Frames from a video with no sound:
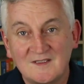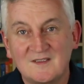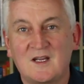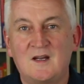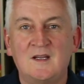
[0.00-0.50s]

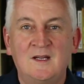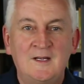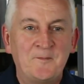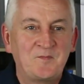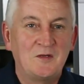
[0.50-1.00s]
design,
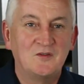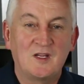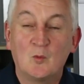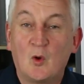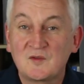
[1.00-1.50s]

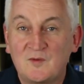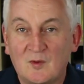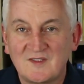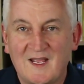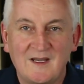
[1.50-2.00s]
using waterfall
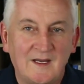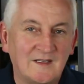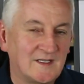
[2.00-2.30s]
techniques.